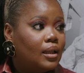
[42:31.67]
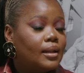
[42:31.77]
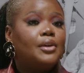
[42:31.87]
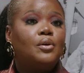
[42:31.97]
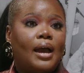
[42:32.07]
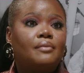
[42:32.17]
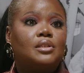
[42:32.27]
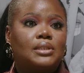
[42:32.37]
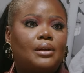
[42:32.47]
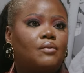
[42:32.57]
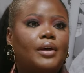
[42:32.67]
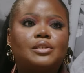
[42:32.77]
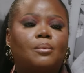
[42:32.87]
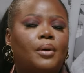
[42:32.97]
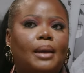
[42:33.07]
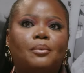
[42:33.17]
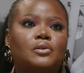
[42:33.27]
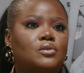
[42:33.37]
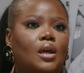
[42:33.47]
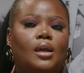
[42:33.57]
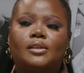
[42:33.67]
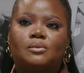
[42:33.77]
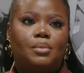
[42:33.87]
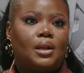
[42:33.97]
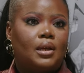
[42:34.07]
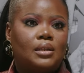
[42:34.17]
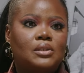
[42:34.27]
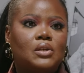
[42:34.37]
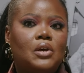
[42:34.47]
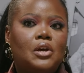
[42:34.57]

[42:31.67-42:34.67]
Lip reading: Like, you have to sacrifice some money. I'm not saying it's billions,